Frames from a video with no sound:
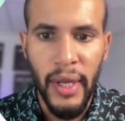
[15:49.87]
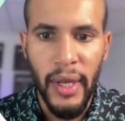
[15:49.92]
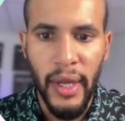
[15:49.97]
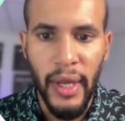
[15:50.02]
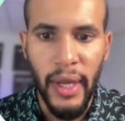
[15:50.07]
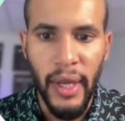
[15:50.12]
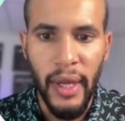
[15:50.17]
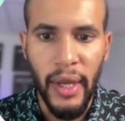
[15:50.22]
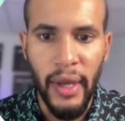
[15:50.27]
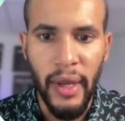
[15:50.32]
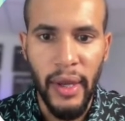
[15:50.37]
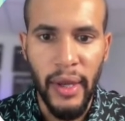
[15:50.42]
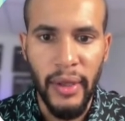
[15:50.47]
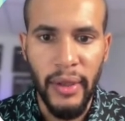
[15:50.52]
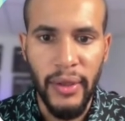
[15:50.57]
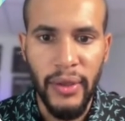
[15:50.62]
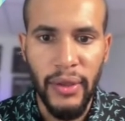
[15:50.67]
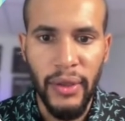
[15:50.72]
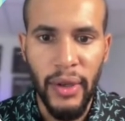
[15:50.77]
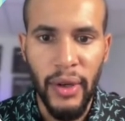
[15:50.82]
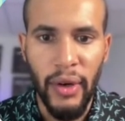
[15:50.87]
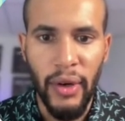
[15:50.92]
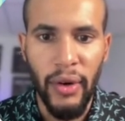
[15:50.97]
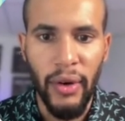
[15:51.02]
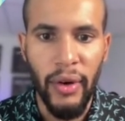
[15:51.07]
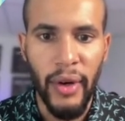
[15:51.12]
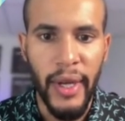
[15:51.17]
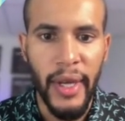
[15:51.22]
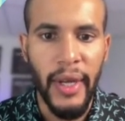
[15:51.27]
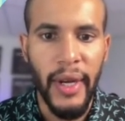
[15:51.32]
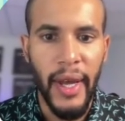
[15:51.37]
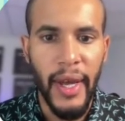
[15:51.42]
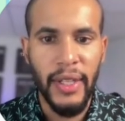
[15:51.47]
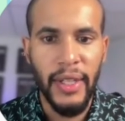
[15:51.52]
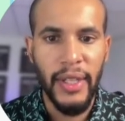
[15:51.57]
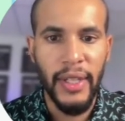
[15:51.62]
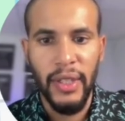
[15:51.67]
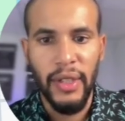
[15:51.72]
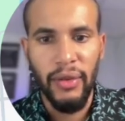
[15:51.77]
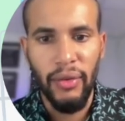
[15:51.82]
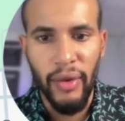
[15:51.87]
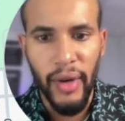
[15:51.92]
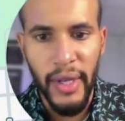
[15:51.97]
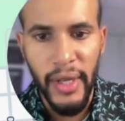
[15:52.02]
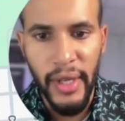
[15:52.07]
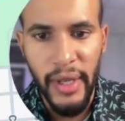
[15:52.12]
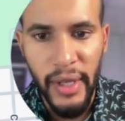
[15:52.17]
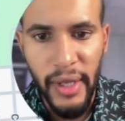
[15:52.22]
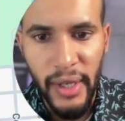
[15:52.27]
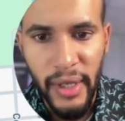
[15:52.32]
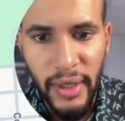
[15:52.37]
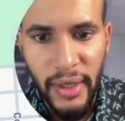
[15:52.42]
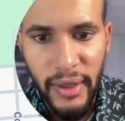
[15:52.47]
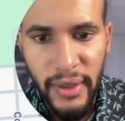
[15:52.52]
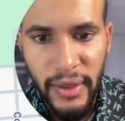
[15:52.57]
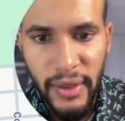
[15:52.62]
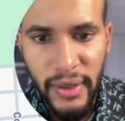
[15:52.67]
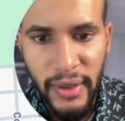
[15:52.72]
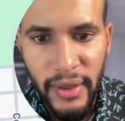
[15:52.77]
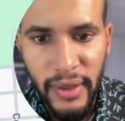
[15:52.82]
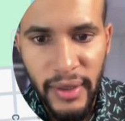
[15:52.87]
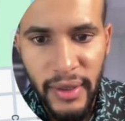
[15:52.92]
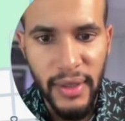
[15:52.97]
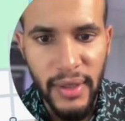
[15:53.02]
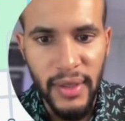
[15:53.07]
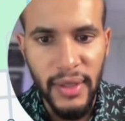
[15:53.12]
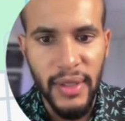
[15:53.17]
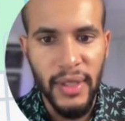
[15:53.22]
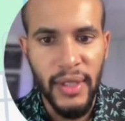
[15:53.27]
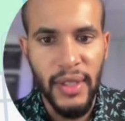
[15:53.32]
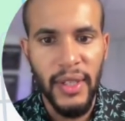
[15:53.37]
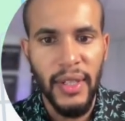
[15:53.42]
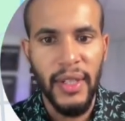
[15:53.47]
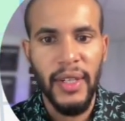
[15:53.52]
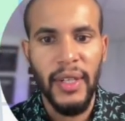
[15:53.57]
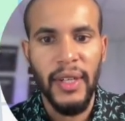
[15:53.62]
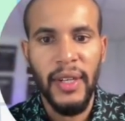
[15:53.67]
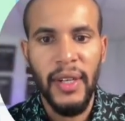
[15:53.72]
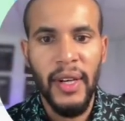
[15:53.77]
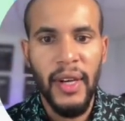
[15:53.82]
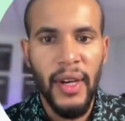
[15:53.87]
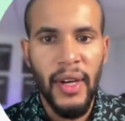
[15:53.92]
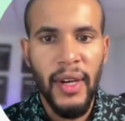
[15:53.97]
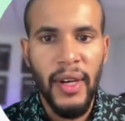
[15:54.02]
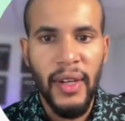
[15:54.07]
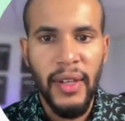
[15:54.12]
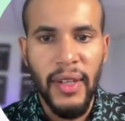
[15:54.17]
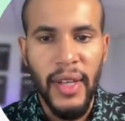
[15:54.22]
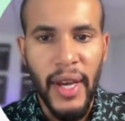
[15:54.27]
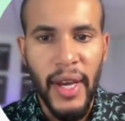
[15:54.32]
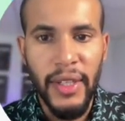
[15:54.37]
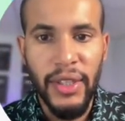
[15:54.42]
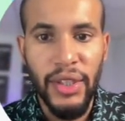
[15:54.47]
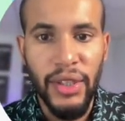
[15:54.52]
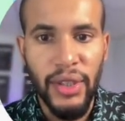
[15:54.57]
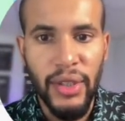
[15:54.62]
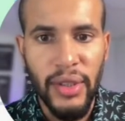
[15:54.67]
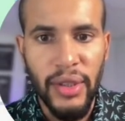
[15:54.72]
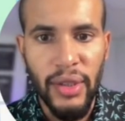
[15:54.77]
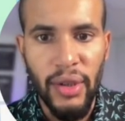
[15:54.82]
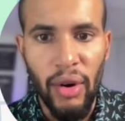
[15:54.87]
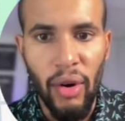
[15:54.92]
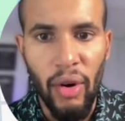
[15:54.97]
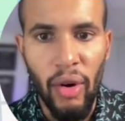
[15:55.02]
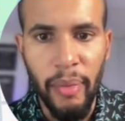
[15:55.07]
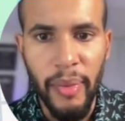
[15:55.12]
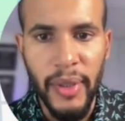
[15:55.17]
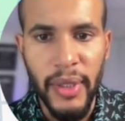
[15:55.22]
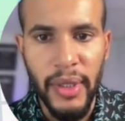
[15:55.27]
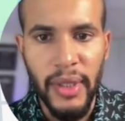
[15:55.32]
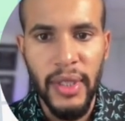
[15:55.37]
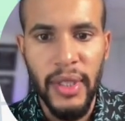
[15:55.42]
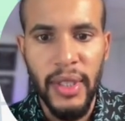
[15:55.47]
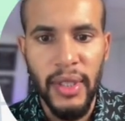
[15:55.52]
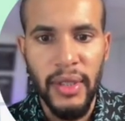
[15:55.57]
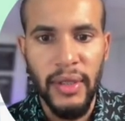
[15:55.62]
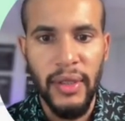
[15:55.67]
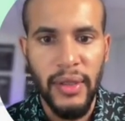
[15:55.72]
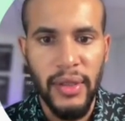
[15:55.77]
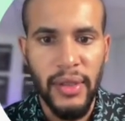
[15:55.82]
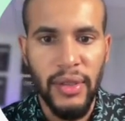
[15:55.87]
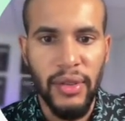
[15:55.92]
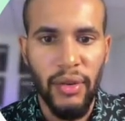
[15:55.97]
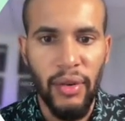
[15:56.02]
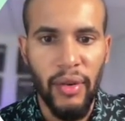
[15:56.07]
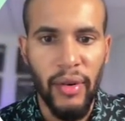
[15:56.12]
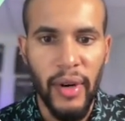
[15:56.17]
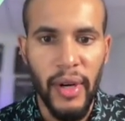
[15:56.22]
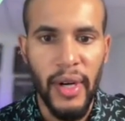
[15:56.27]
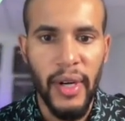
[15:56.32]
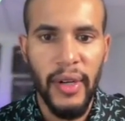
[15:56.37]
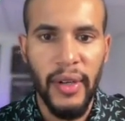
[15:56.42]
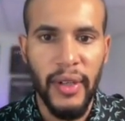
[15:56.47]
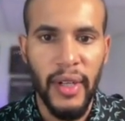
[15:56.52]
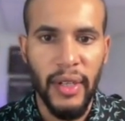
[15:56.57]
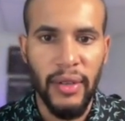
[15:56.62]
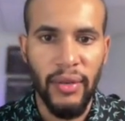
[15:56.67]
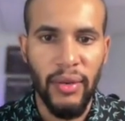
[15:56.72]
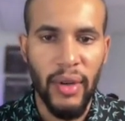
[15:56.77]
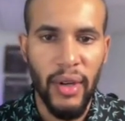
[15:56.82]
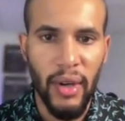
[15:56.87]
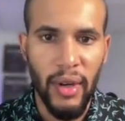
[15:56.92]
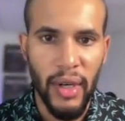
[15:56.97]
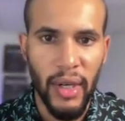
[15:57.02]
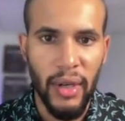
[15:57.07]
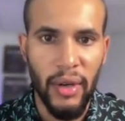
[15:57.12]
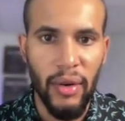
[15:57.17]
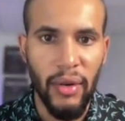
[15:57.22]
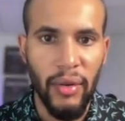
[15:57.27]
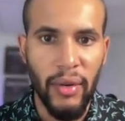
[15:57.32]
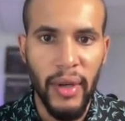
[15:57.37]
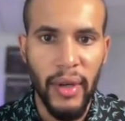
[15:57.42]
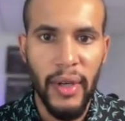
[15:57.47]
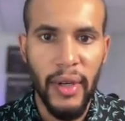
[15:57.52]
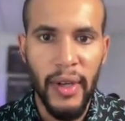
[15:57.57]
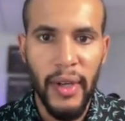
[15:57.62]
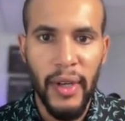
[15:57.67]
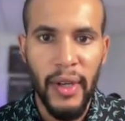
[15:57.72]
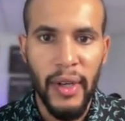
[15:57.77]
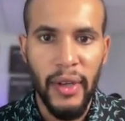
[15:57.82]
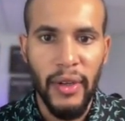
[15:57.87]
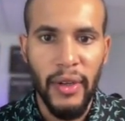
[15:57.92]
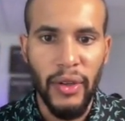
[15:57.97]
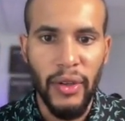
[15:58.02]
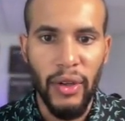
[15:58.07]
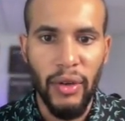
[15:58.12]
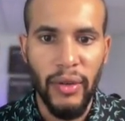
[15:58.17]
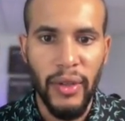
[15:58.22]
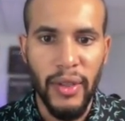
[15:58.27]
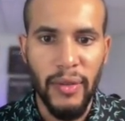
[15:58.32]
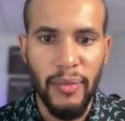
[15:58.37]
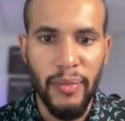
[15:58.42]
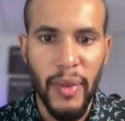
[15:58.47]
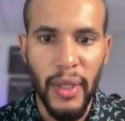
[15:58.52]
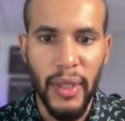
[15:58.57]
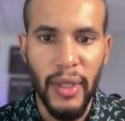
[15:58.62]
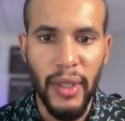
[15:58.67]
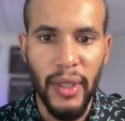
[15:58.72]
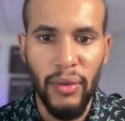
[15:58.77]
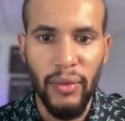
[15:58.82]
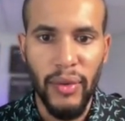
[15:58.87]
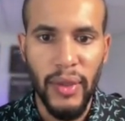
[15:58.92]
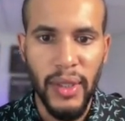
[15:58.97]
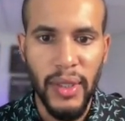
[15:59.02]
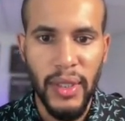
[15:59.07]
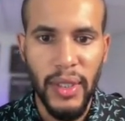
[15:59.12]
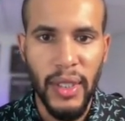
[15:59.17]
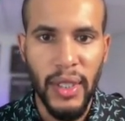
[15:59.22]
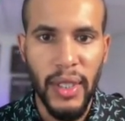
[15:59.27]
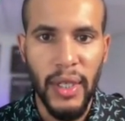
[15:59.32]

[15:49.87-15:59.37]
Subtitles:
and actually right here, they actually just opened this store not too long ago. You know, this building was